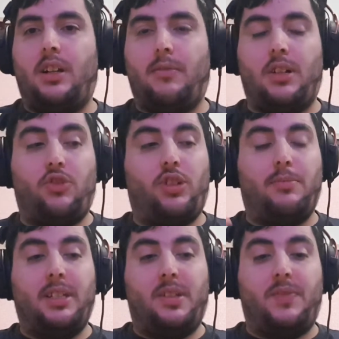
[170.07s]
I'll try to
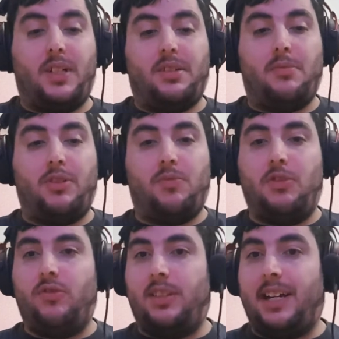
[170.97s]
be as fast as possible.
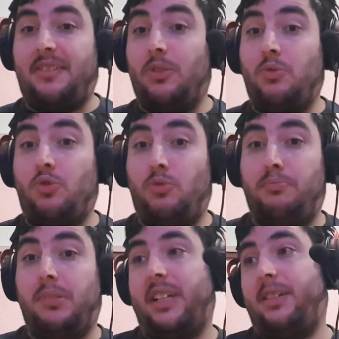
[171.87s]
That goes to
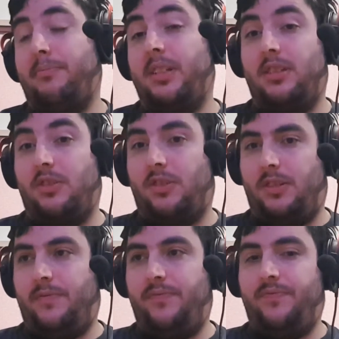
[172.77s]
Blake Belladonna.
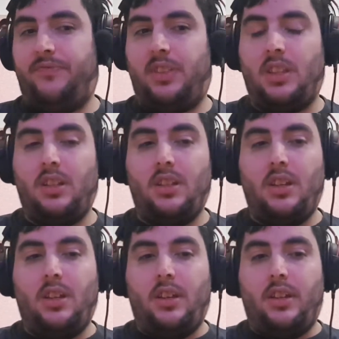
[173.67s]

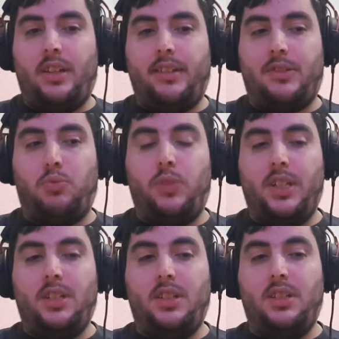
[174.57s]
It's
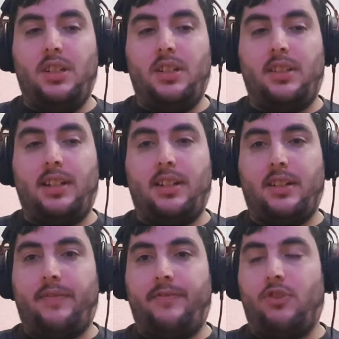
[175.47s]
weird
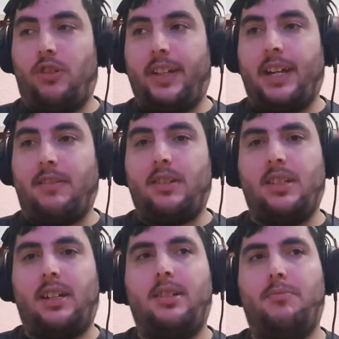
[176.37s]
that for a character
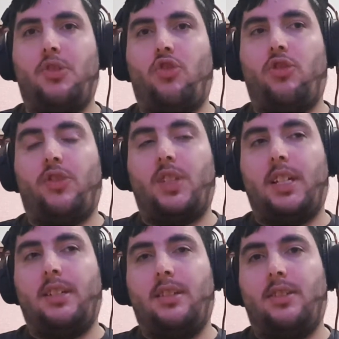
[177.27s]
that comes across
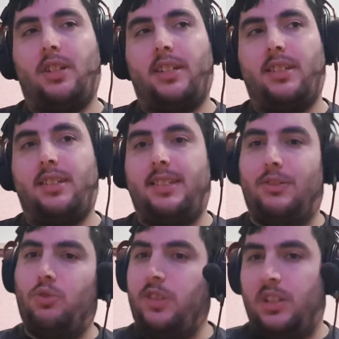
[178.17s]
as like
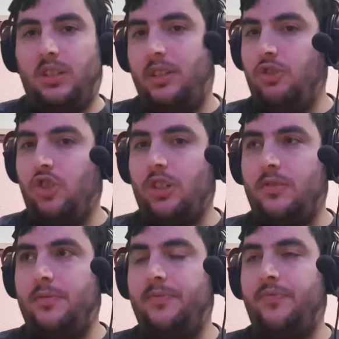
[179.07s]
stealthy ninja,
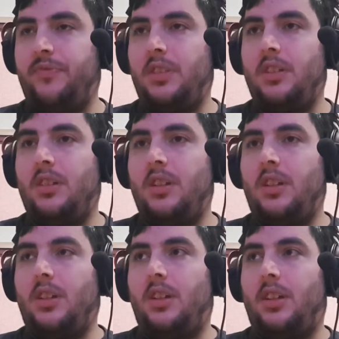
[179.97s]

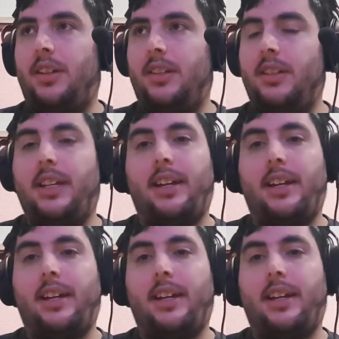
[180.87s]
in the